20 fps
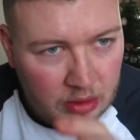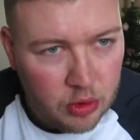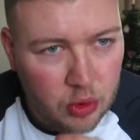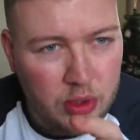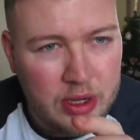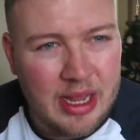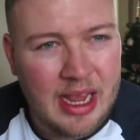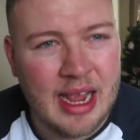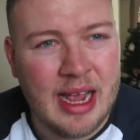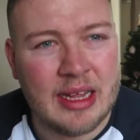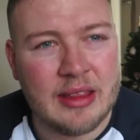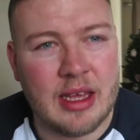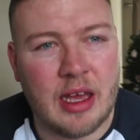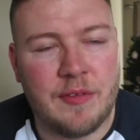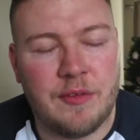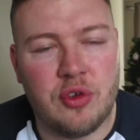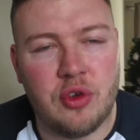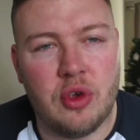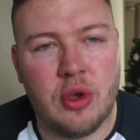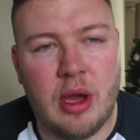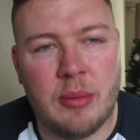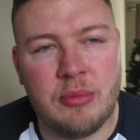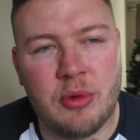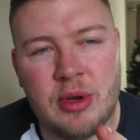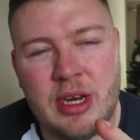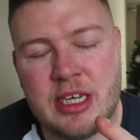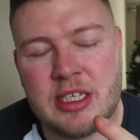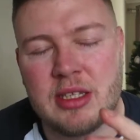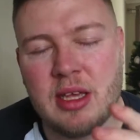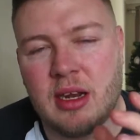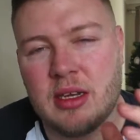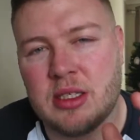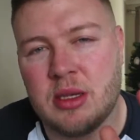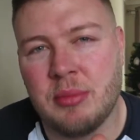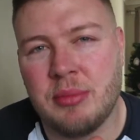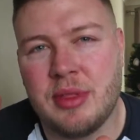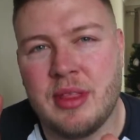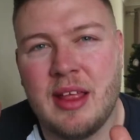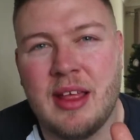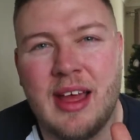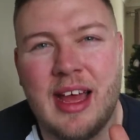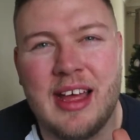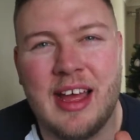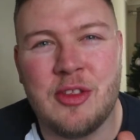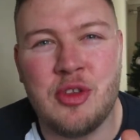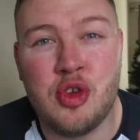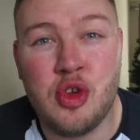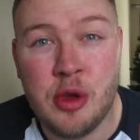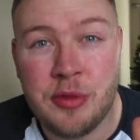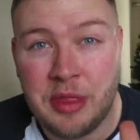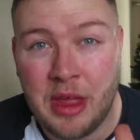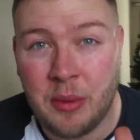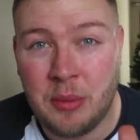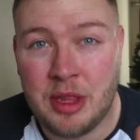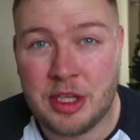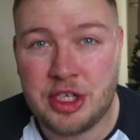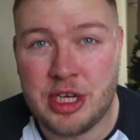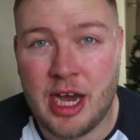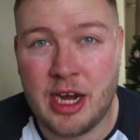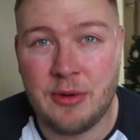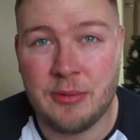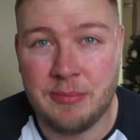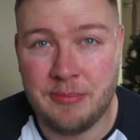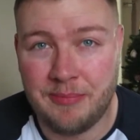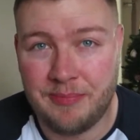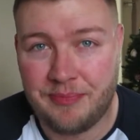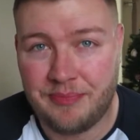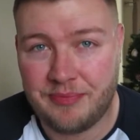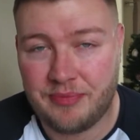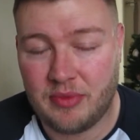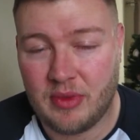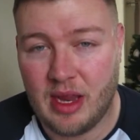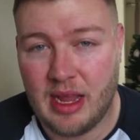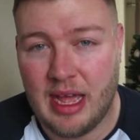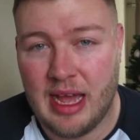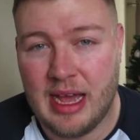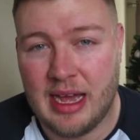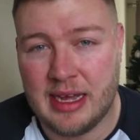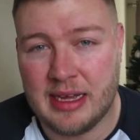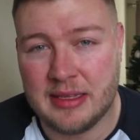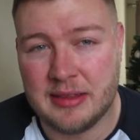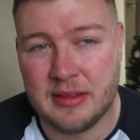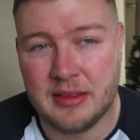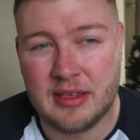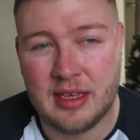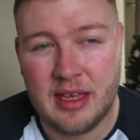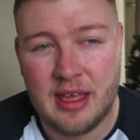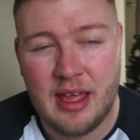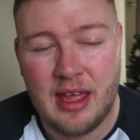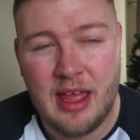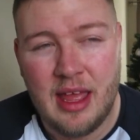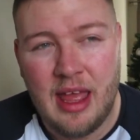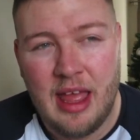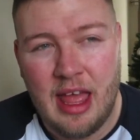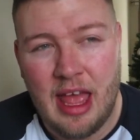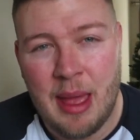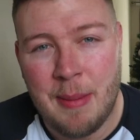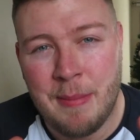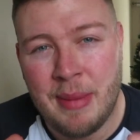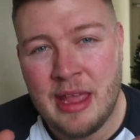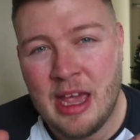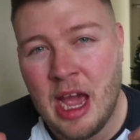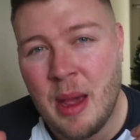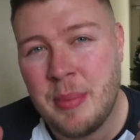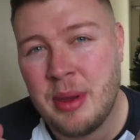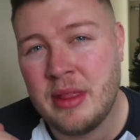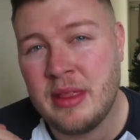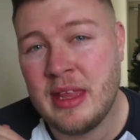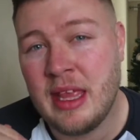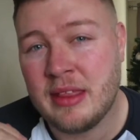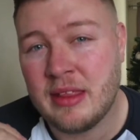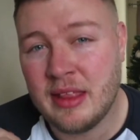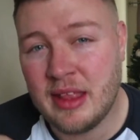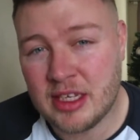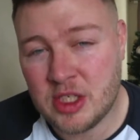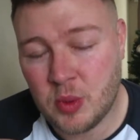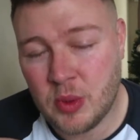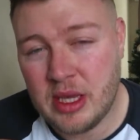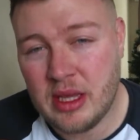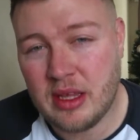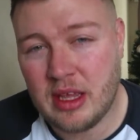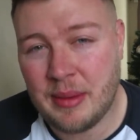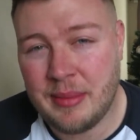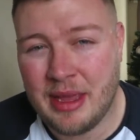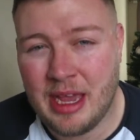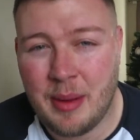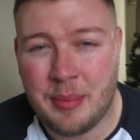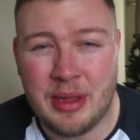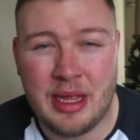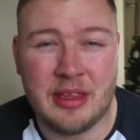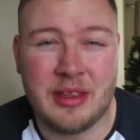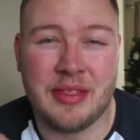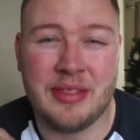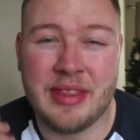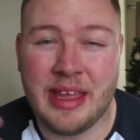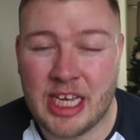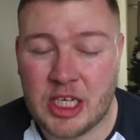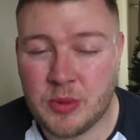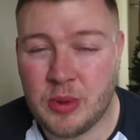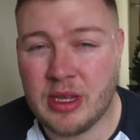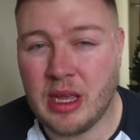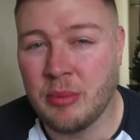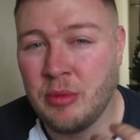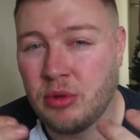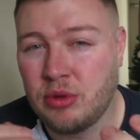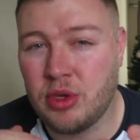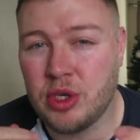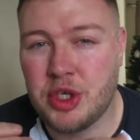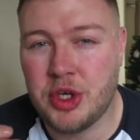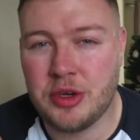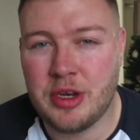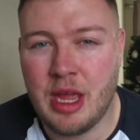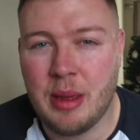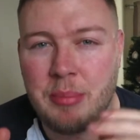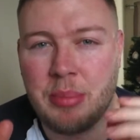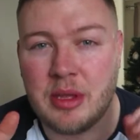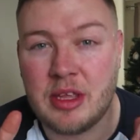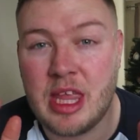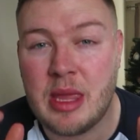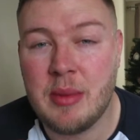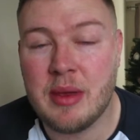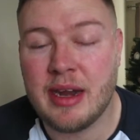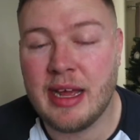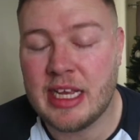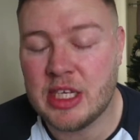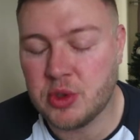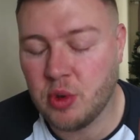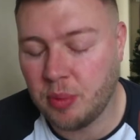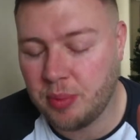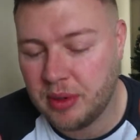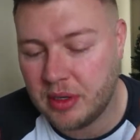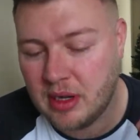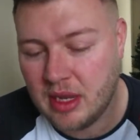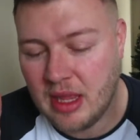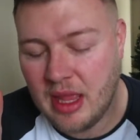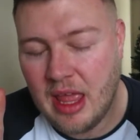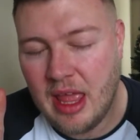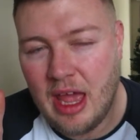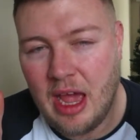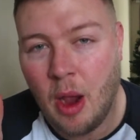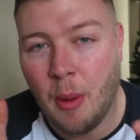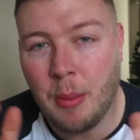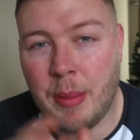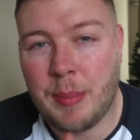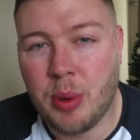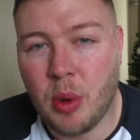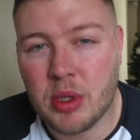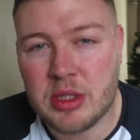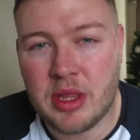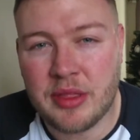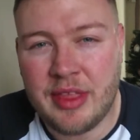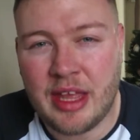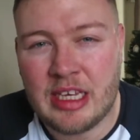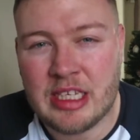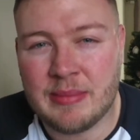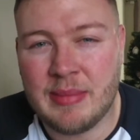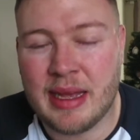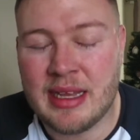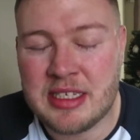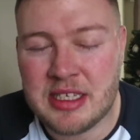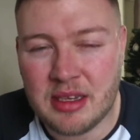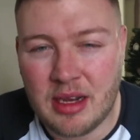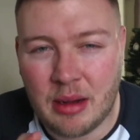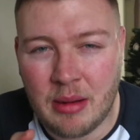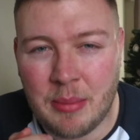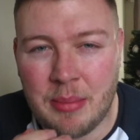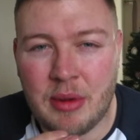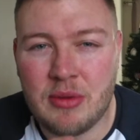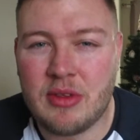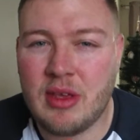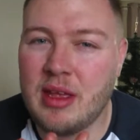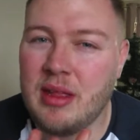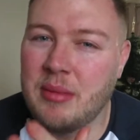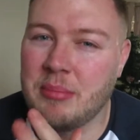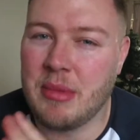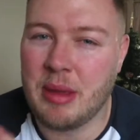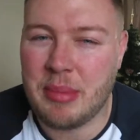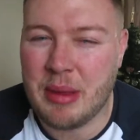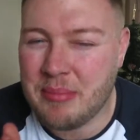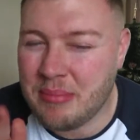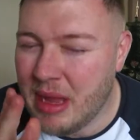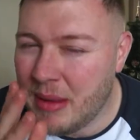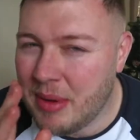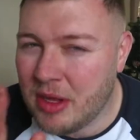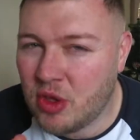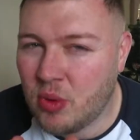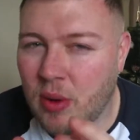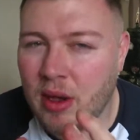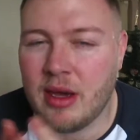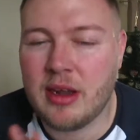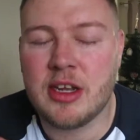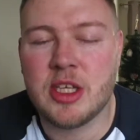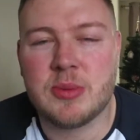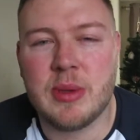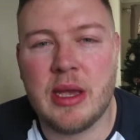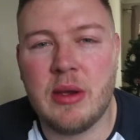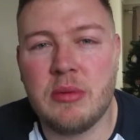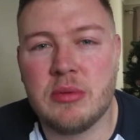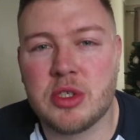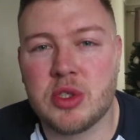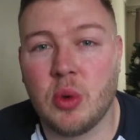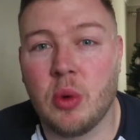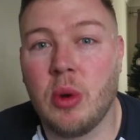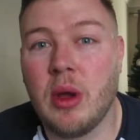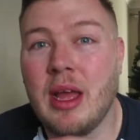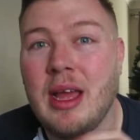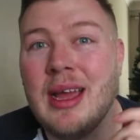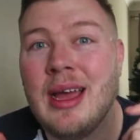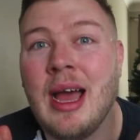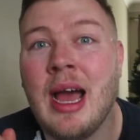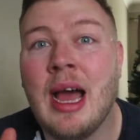going to start a new thing with the channel. And it may happen at the end of this week. It may happen at the end of next week. I'm not too sure yet, but keep your eyes open. I'll be posting things on my Instagram about it and maybe Twitter as well. So